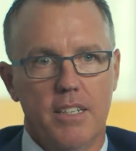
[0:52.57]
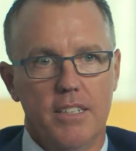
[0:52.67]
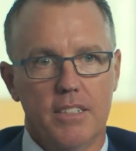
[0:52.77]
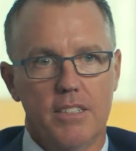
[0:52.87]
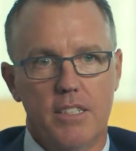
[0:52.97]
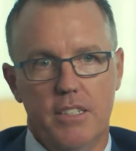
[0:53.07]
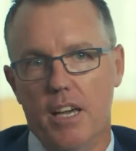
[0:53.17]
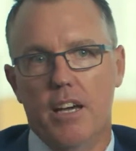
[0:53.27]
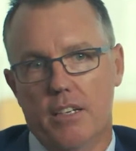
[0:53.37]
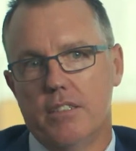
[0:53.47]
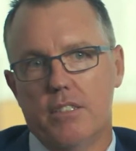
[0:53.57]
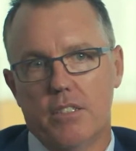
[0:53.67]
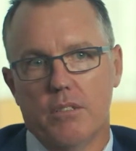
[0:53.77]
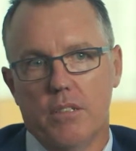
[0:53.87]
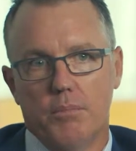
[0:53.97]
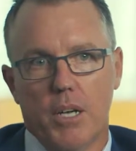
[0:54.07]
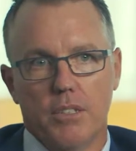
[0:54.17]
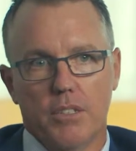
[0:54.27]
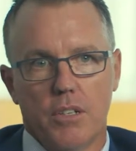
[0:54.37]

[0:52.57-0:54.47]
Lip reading: And I said, yeah, because I'm going to